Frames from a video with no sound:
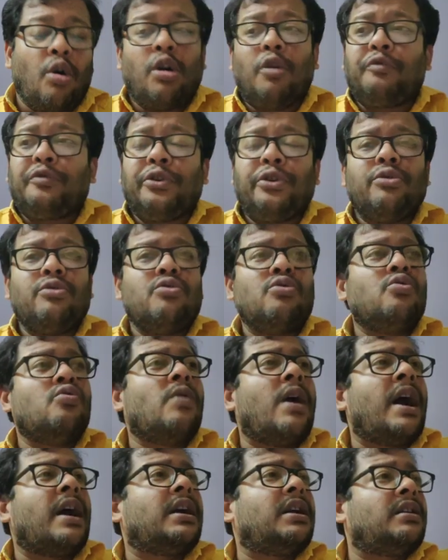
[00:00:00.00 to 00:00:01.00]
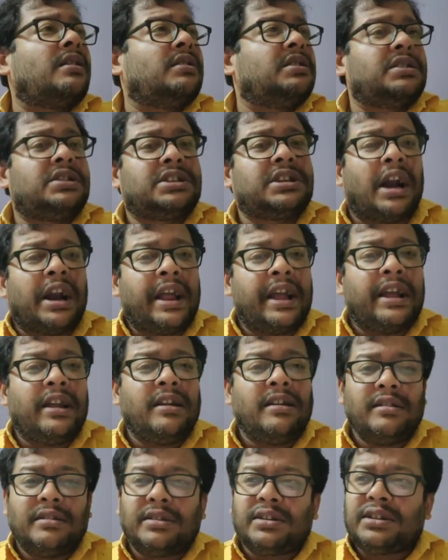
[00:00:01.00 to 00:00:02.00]
all of you who are
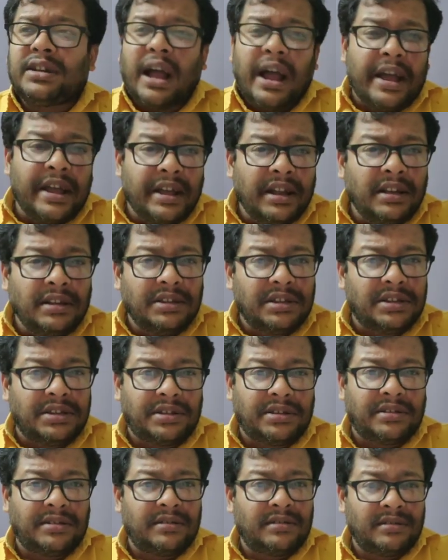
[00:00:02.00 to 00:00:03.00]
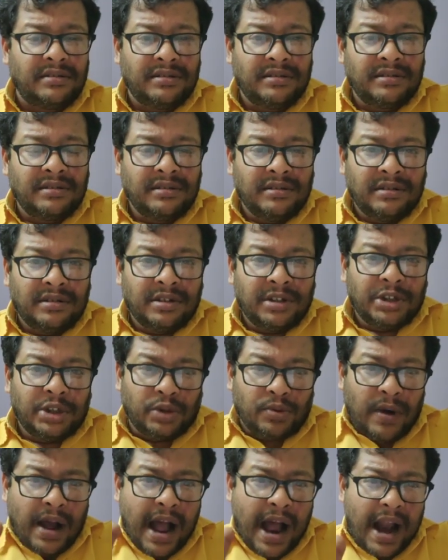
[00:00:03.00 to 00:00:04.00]
studying science,
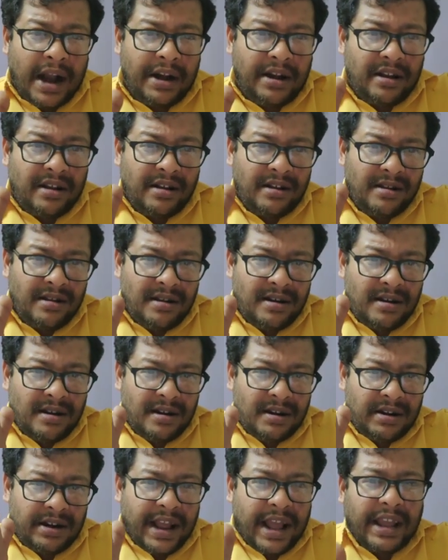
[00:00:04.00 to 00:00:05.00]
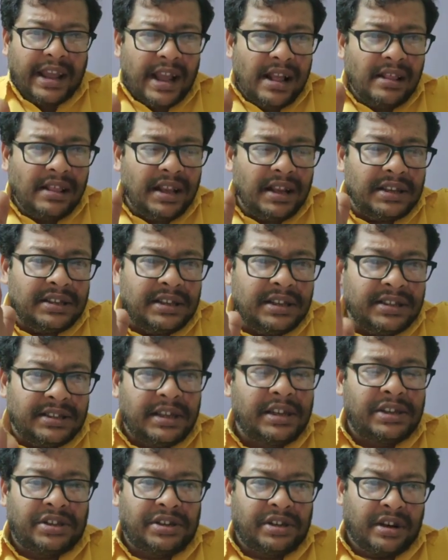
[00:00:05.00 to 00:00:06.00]
you had taken this
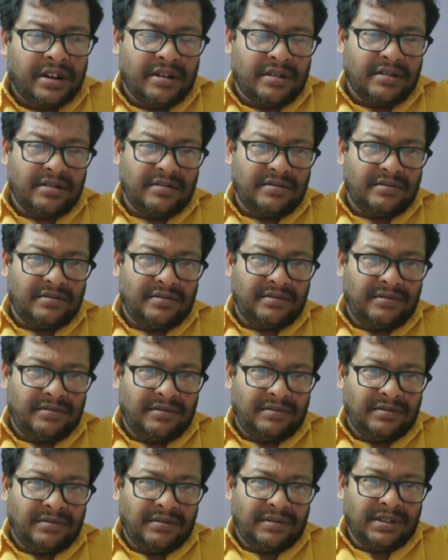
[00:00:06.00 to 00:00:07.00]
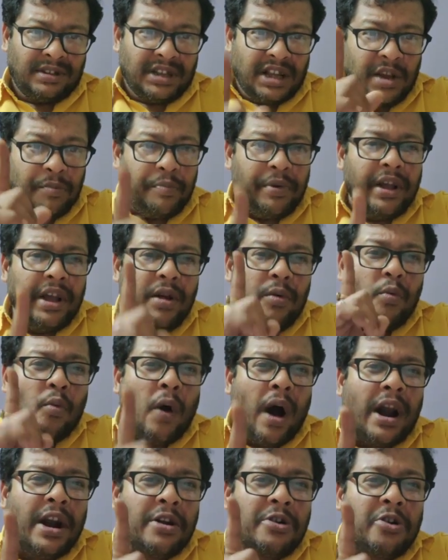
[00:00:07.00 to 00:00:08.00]
decision
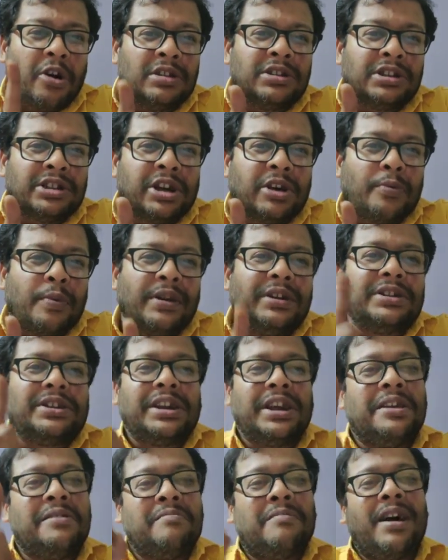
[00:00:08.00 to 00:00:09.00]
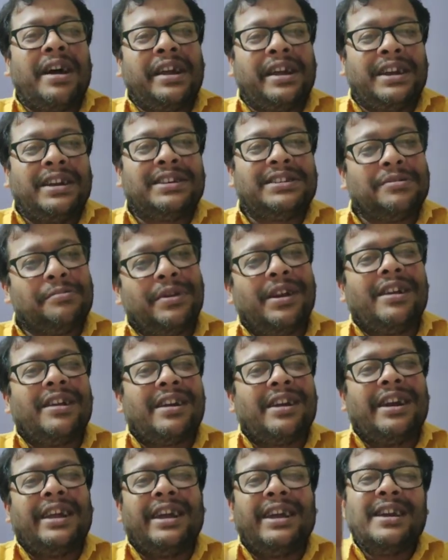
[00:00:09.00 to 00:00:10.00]
keeping one consequence in mind.
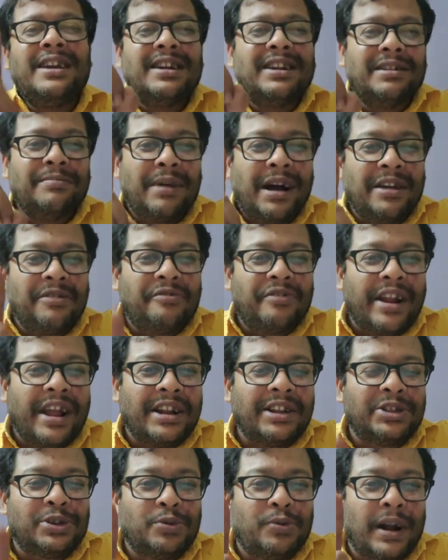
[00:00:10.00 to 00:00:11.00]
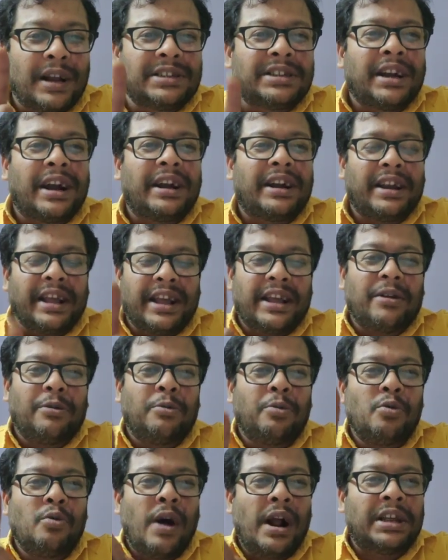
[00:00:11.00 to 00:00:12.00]
Similarly, my friends who are
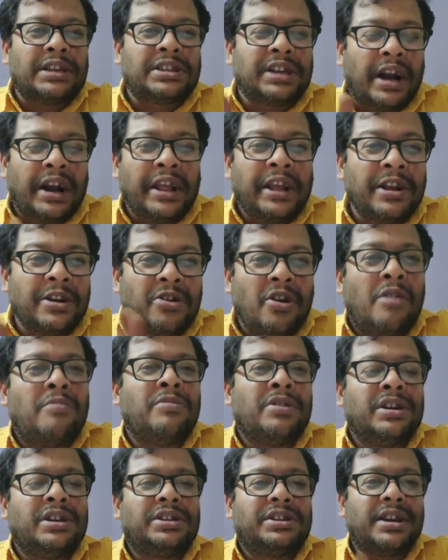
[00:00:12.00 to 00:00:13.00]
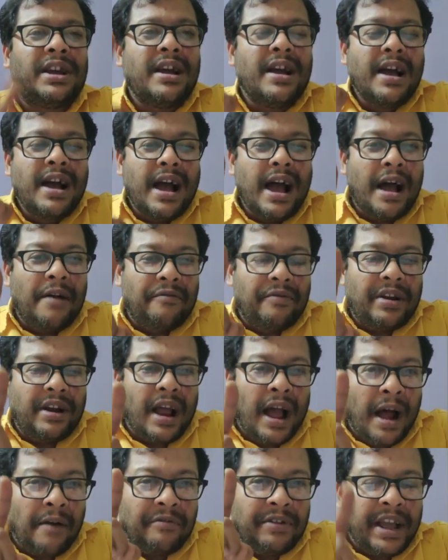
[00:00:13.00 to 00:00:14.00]
studying commerce
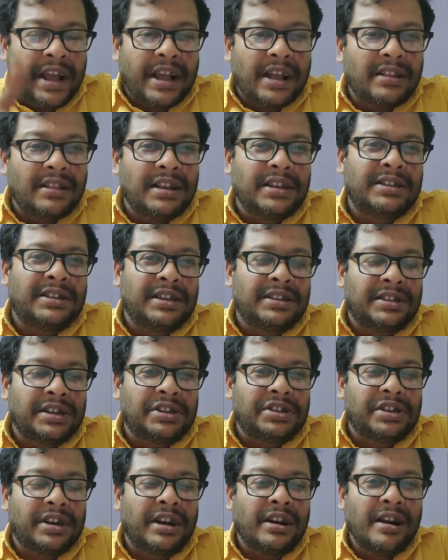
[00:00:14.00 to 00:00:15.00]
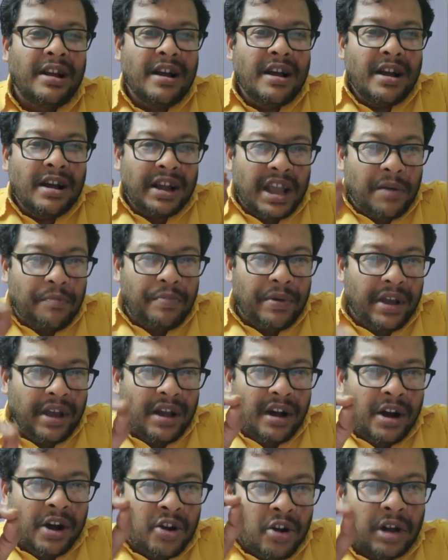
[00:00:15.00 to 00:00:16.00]
have taken this decision
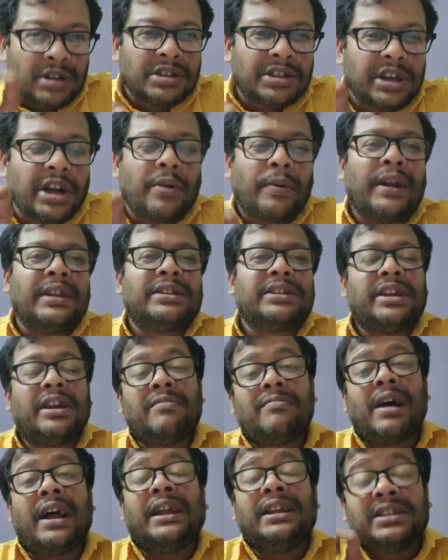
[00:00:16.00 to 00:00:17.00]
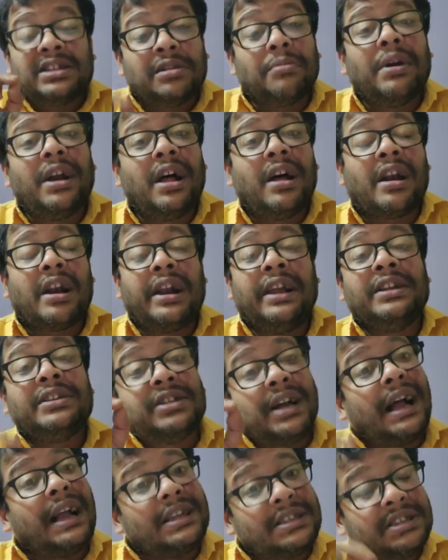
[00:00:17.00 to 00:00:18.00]
keeping a consequence in mind. Similarly,
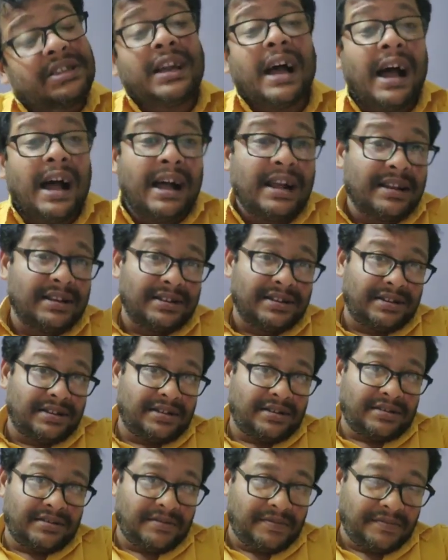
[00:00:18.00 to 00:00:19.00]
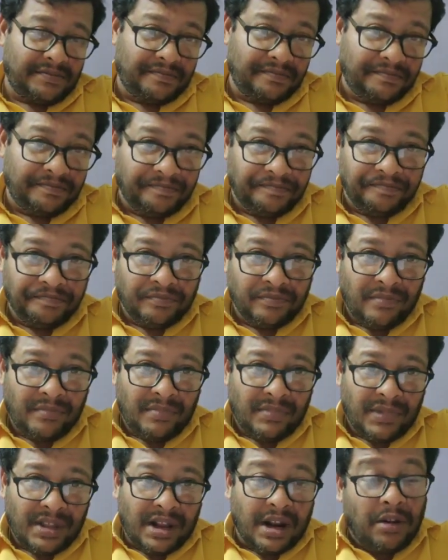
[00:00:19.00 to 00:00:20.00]
just as,
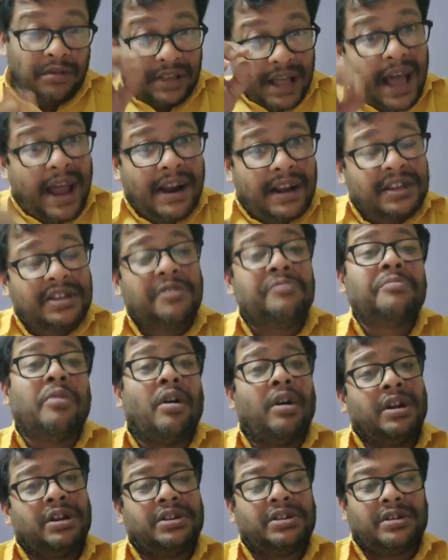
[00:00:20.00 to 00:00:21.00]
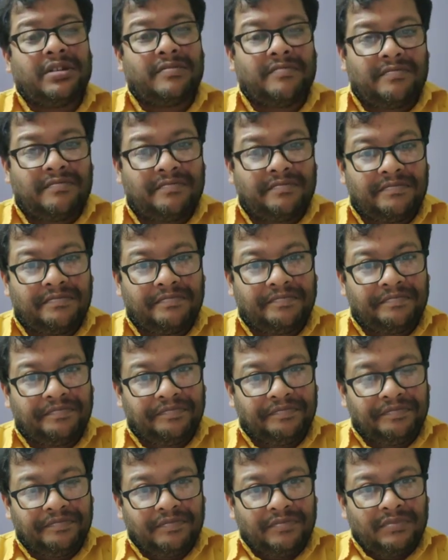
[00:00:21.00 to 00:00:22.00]
there is symbolism.
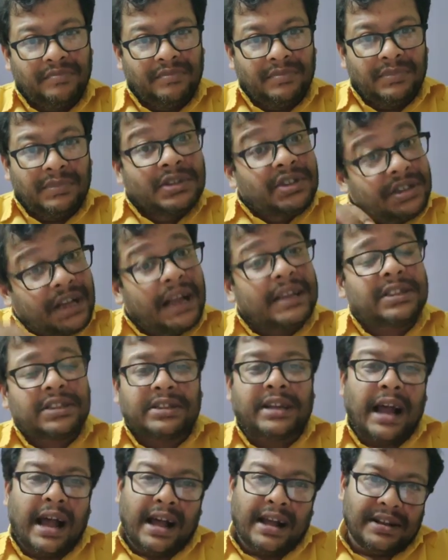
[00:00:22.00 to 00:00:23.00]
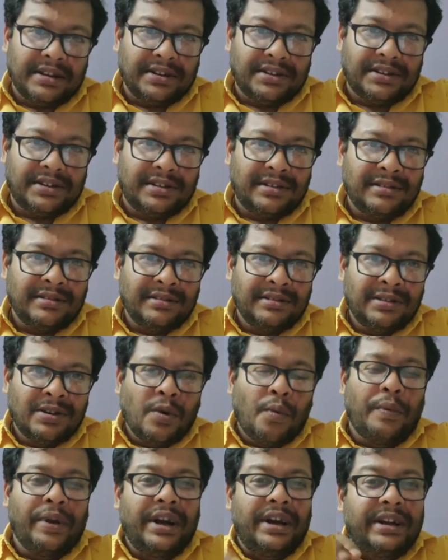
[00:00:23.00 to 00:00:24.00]
Just as
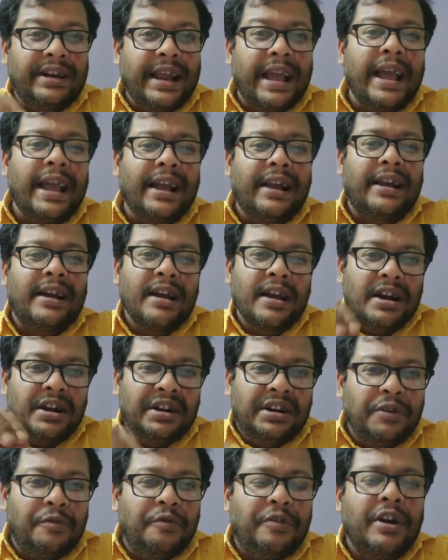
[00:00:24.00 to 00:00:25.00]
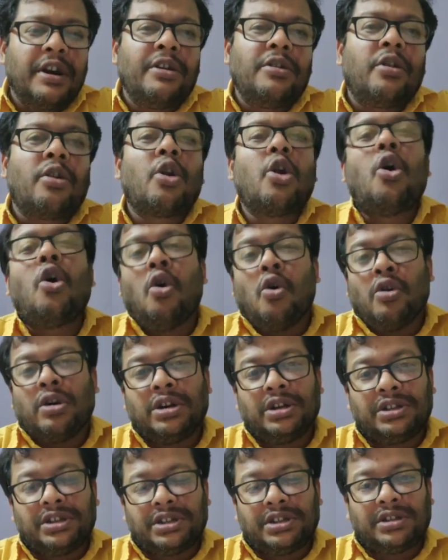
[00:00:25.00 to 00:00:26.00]
we take different
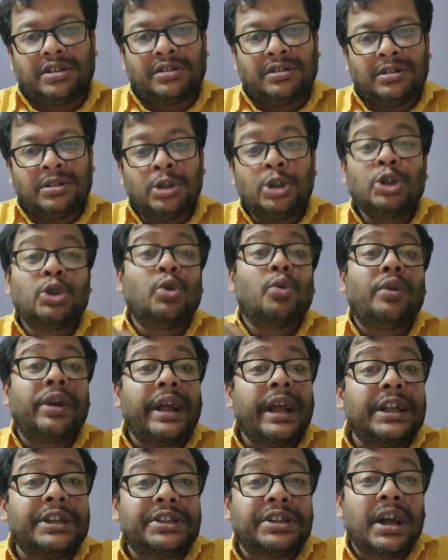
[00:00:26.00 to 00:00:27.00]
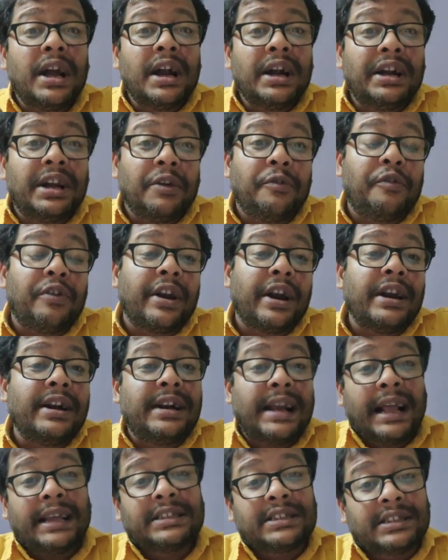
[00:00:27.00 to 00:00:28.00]
roads to reach
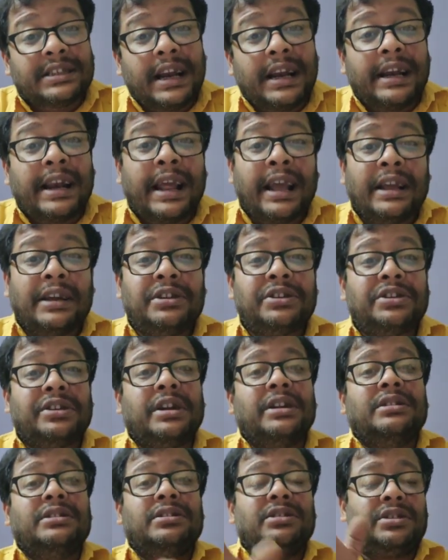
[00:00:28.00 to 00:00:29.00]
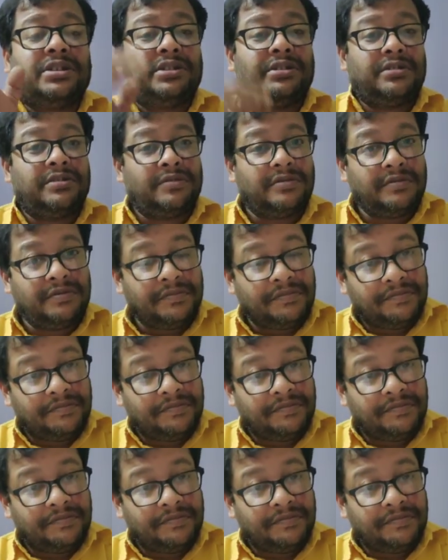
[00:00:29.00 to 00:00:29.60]
different destinations,